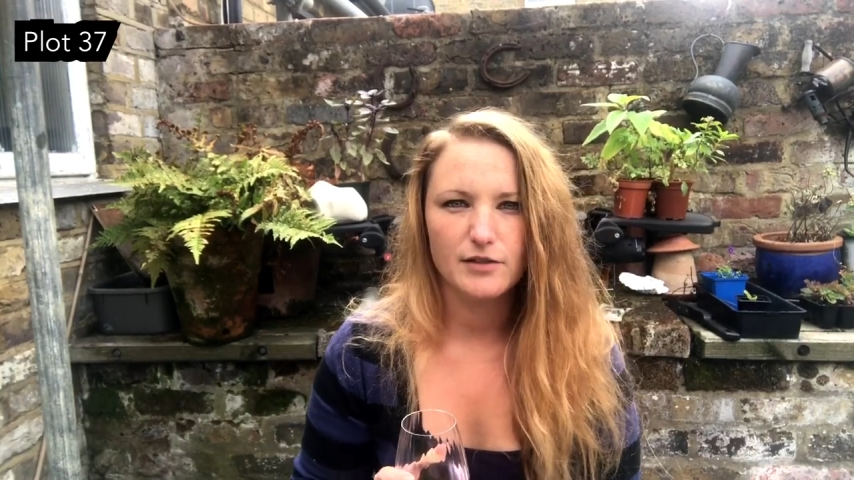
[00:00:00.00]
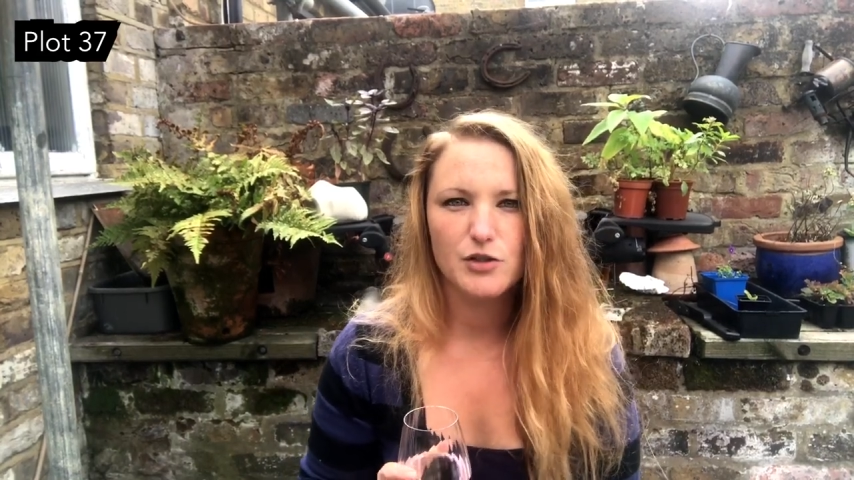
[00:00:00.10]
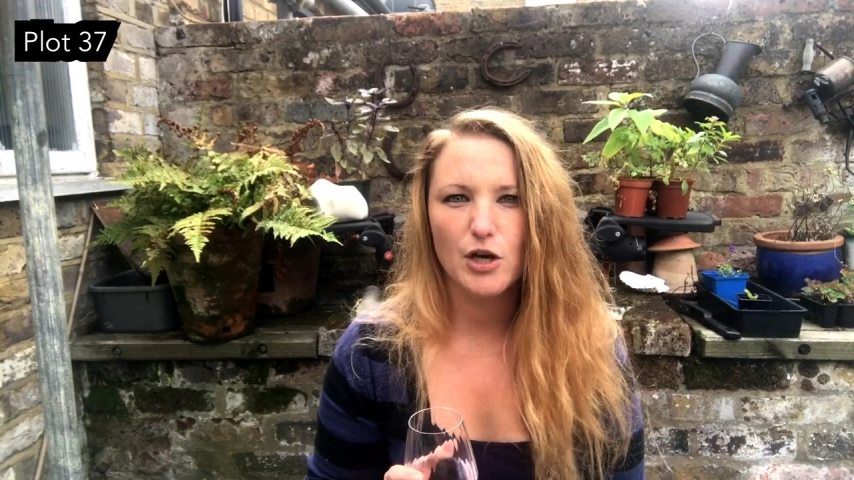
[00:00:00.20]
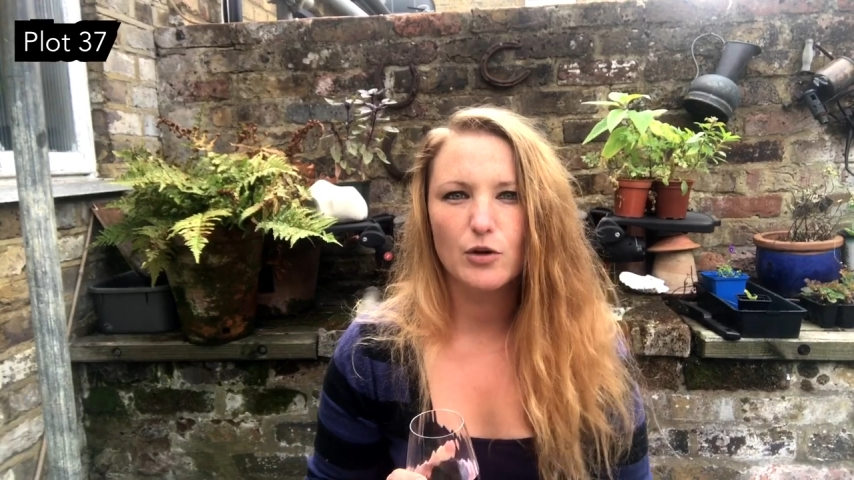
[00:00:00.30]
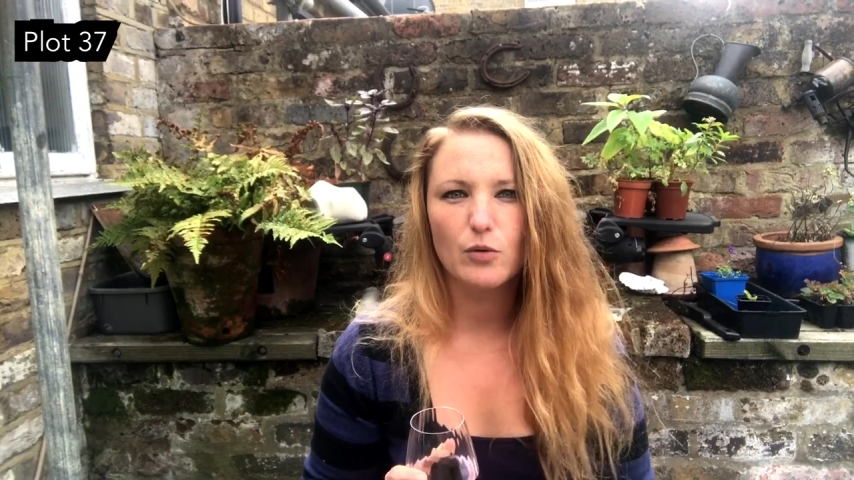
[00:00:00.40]

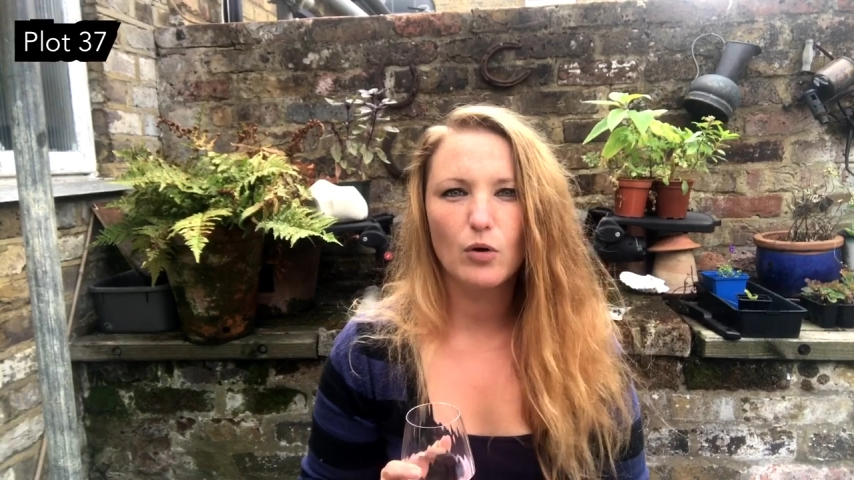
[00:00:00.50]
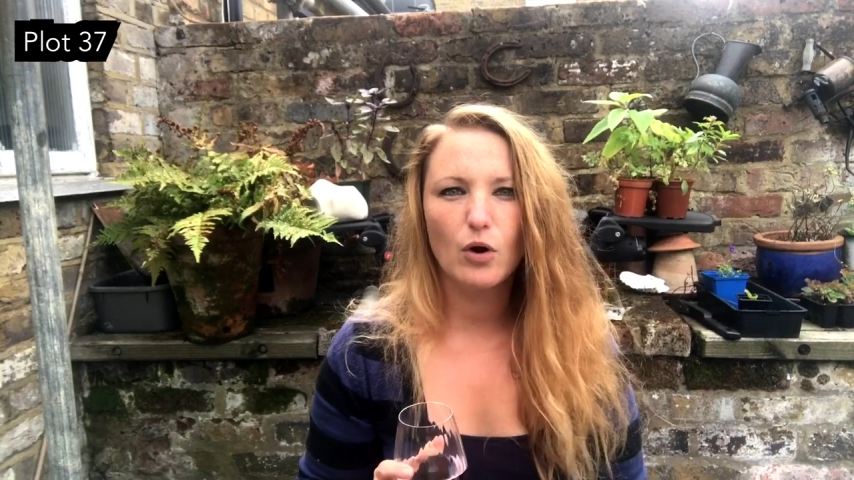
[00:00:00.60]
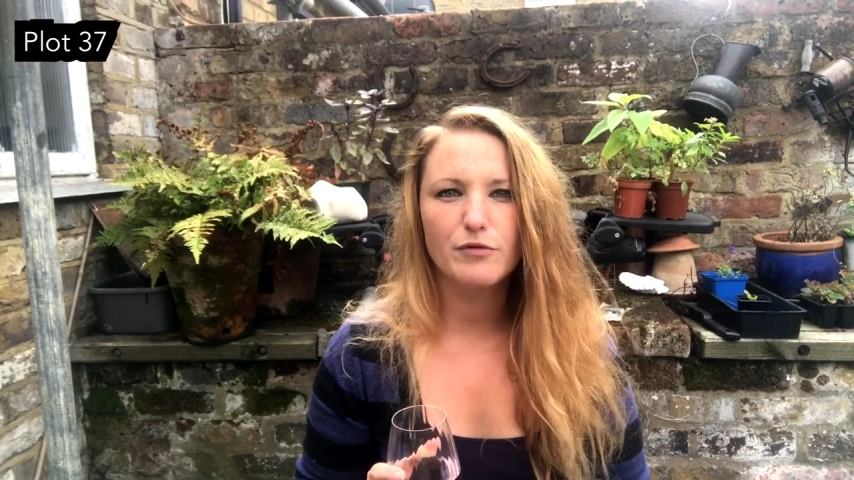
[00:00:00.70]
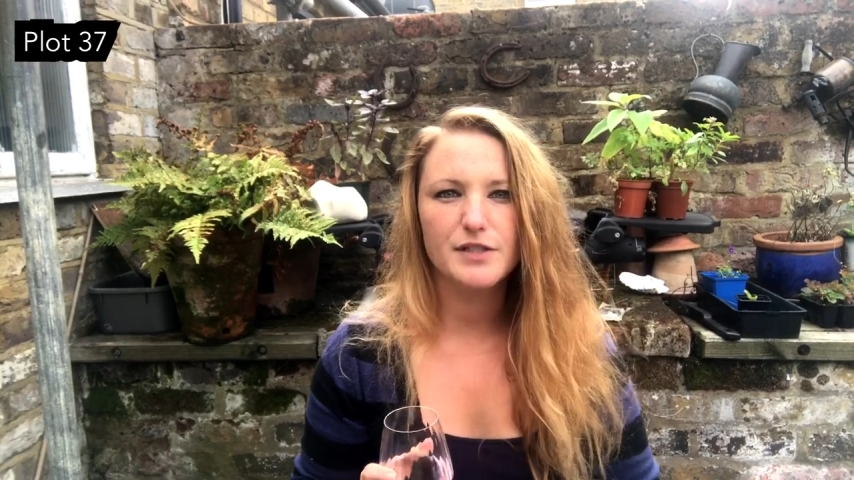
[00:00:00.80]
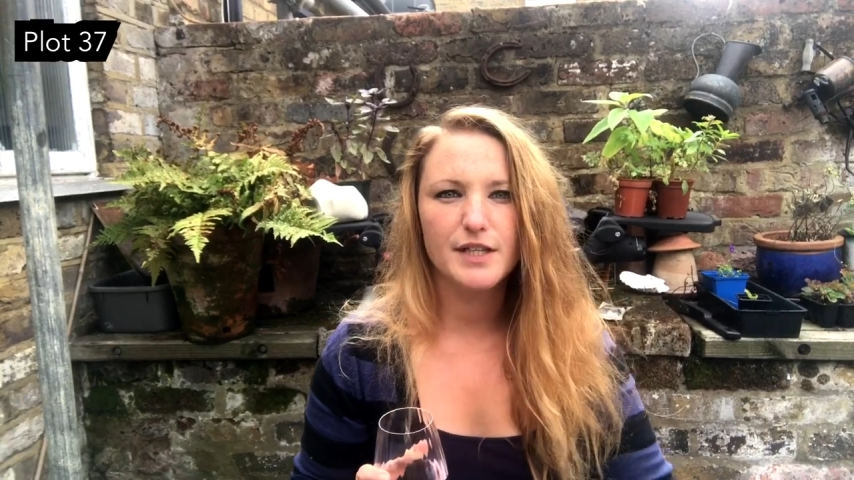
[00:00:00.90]
So
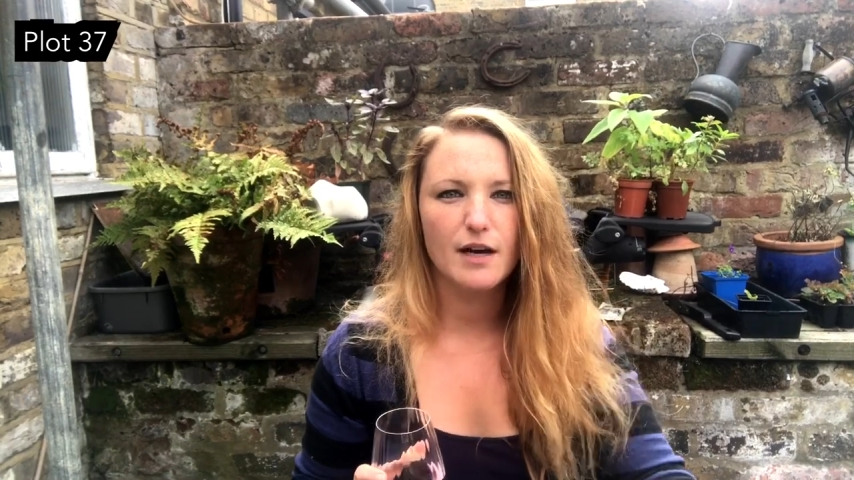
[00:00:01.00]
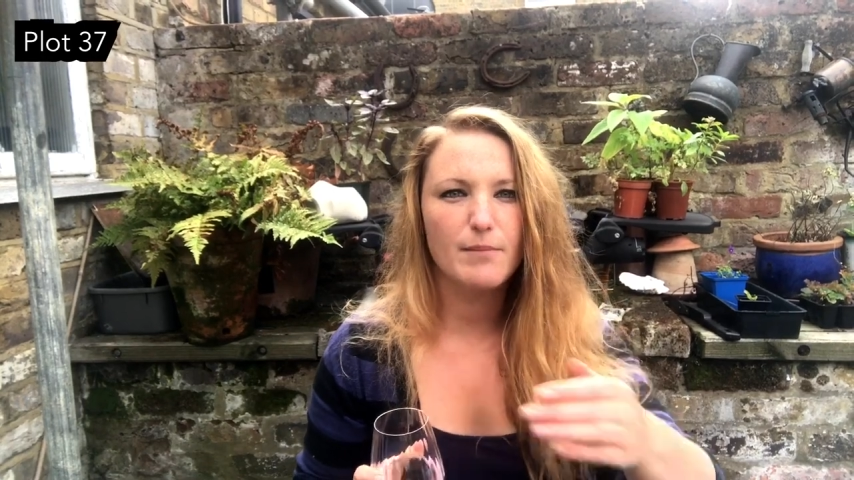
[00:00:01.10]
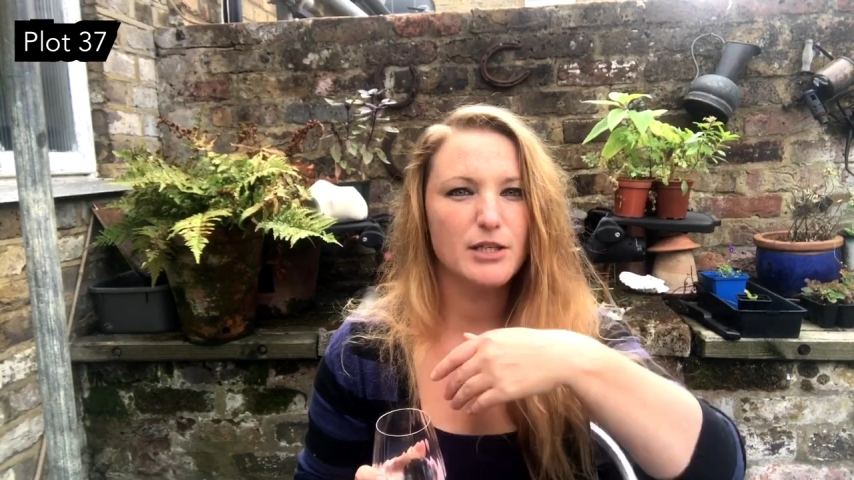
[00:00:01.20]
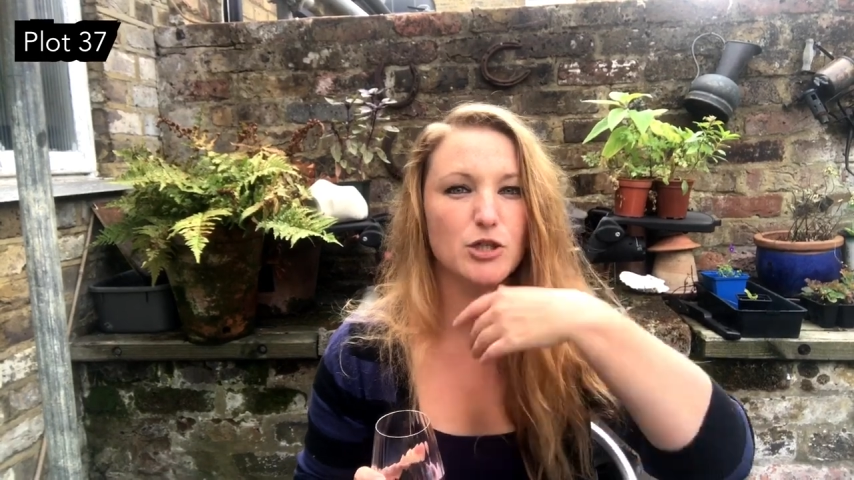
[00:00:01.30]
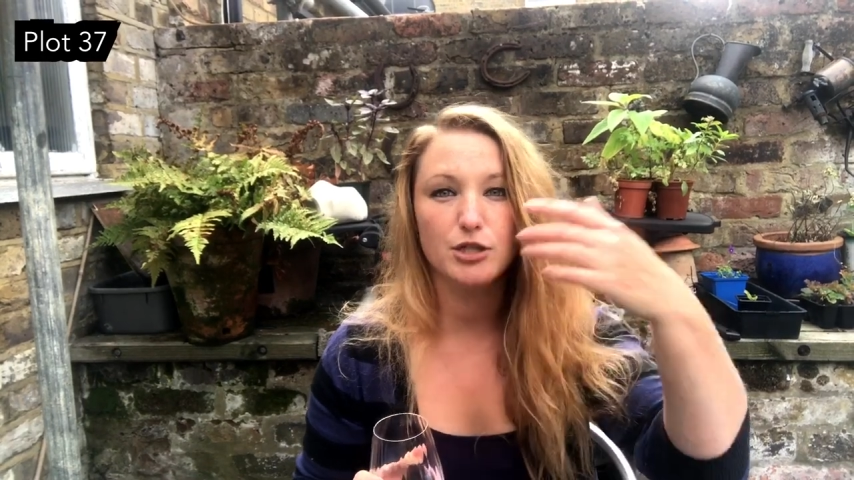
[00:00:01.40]
obviously I
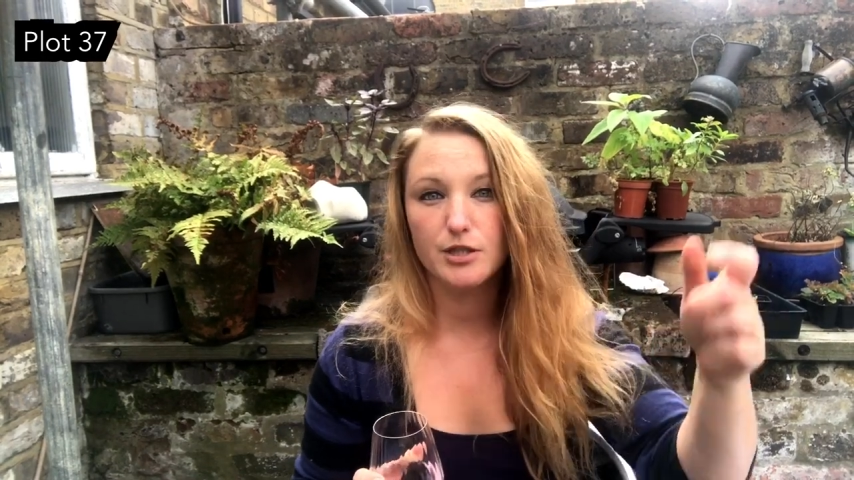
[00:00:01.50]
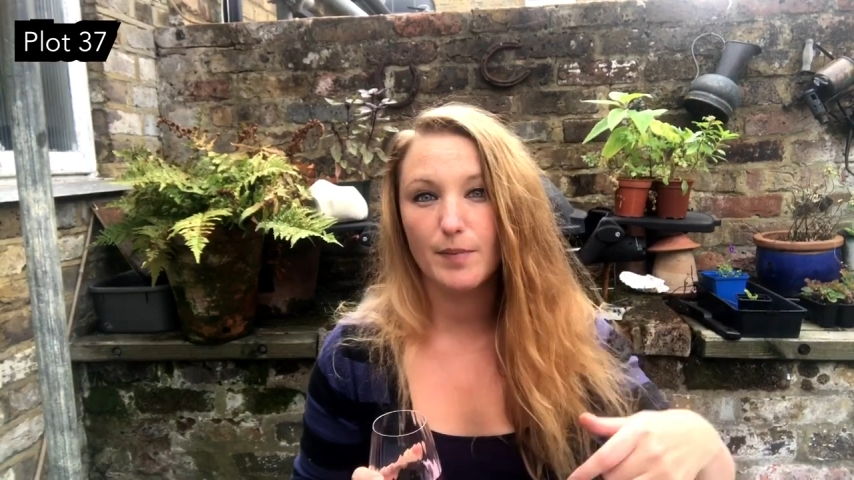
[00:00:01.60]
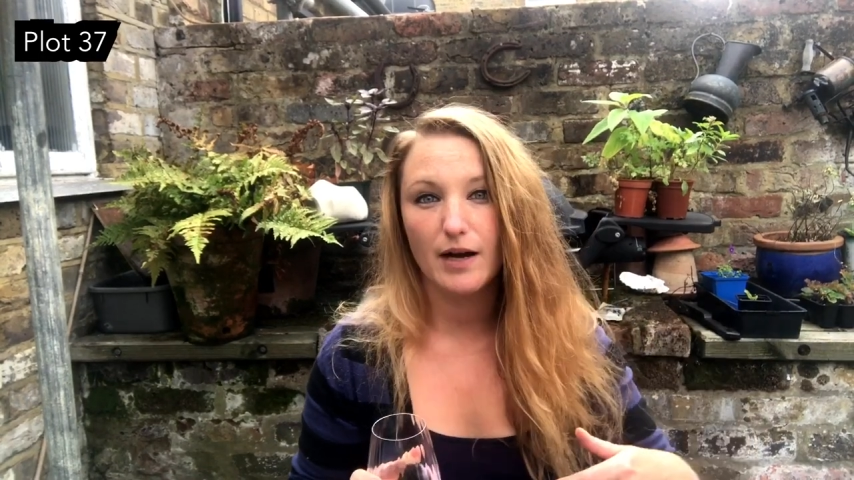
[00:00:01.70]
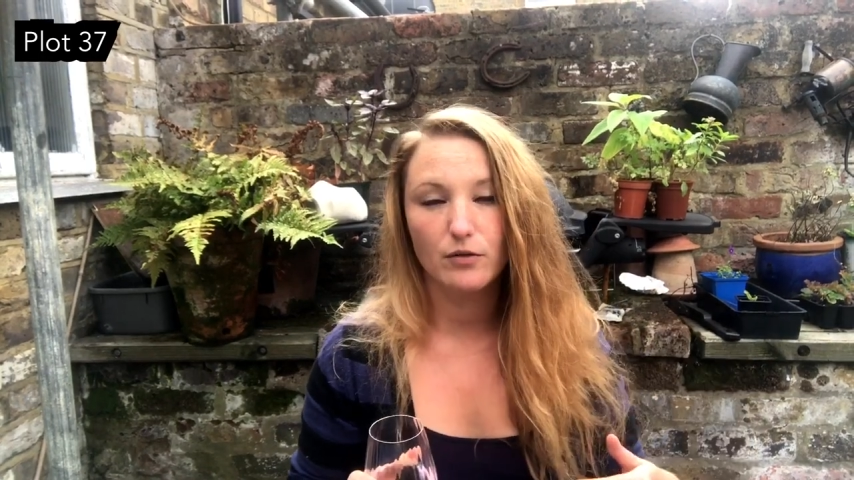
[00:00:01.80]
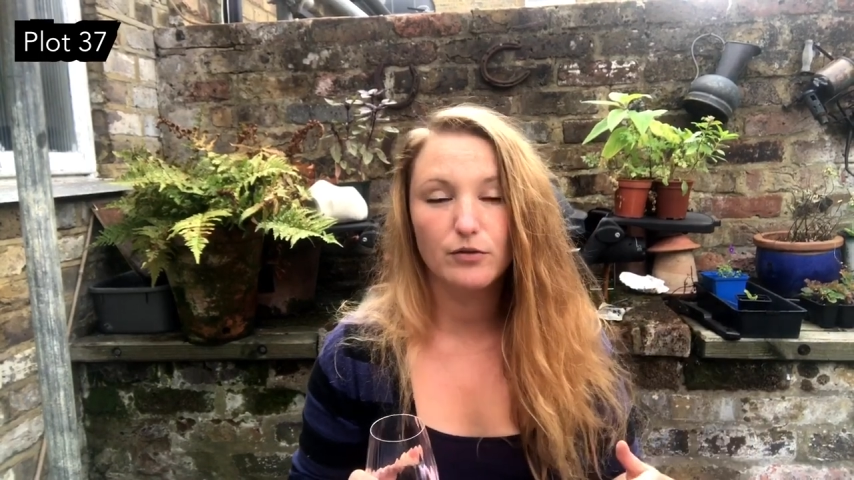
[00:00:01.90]
mentioned
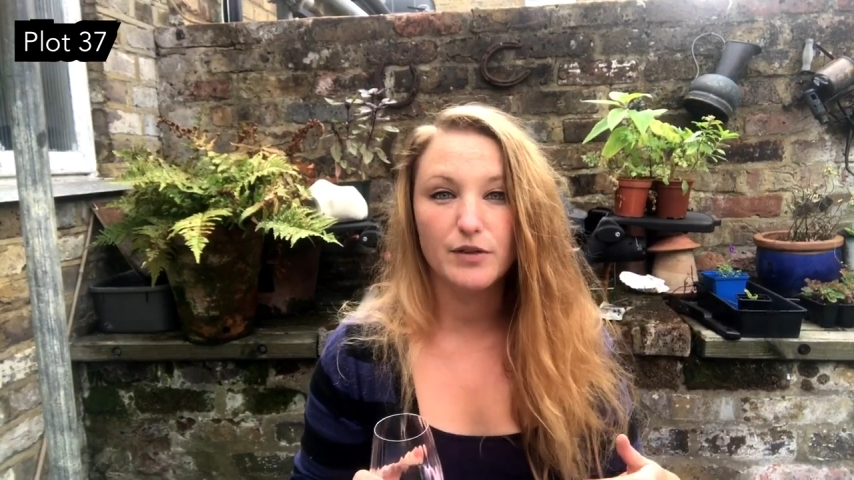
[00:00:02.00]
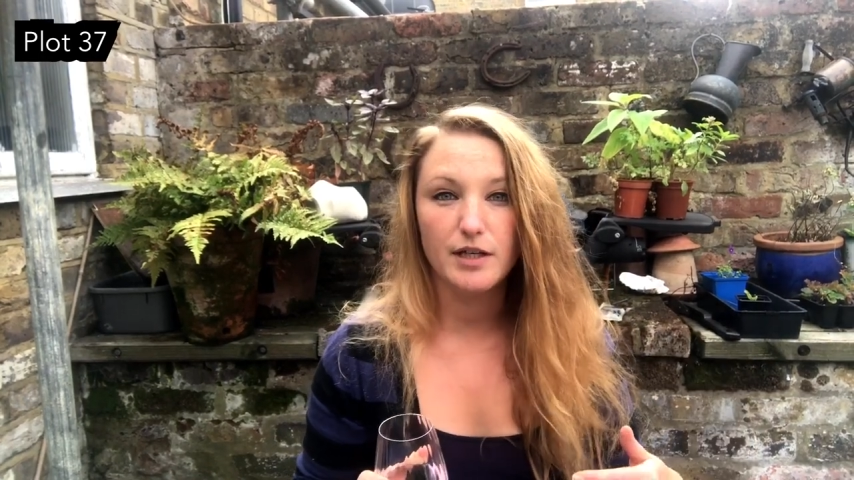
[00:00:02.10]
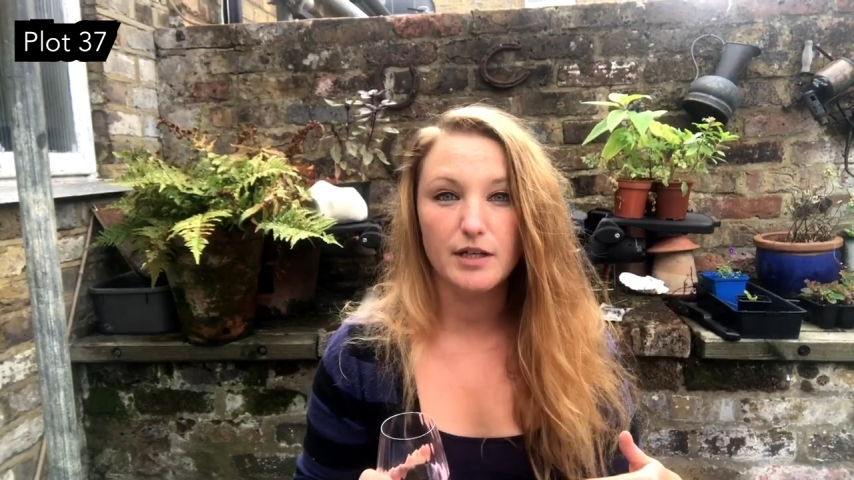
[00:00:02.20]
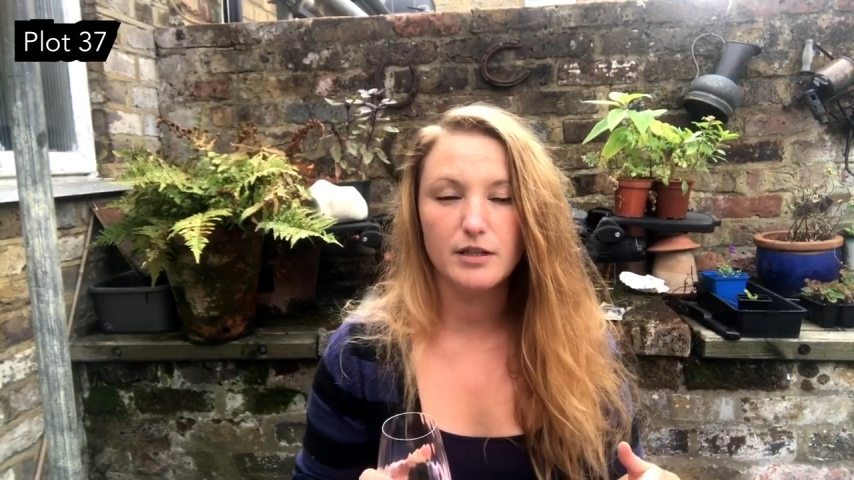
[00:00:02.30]
about the